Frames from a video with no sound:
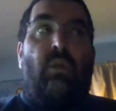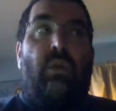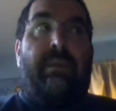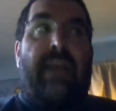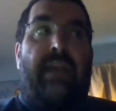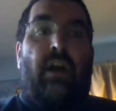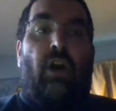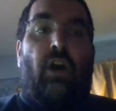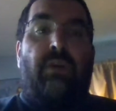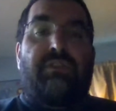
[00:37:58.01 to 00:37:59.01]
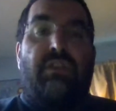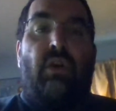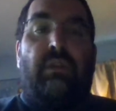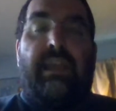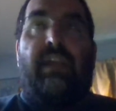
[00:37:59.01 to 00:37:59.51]
Women had almost
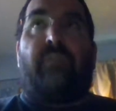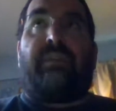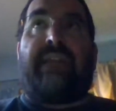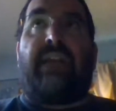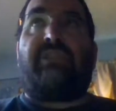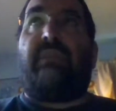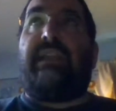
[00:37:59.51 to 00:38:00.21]
no legal protection